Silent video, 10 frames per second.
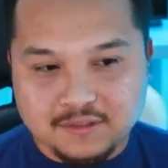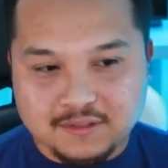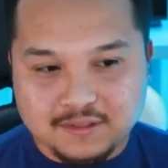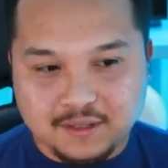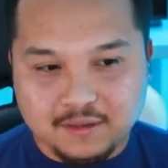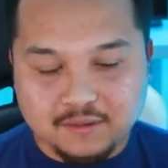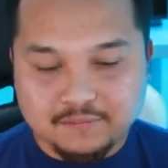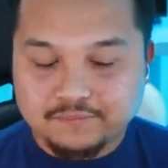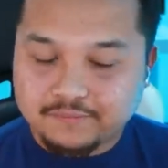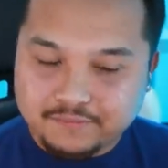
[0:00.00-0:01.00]
So
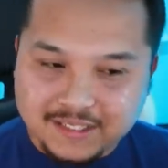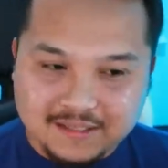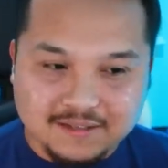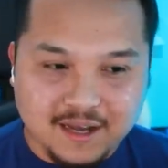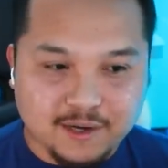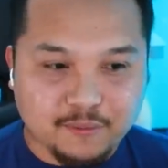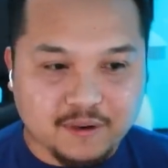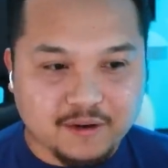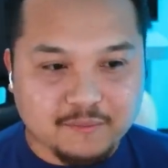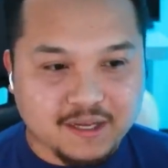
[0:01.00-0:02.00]
that's kind of where
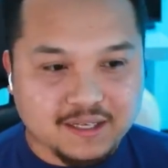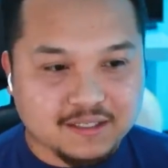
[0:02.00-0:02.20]
I'm at.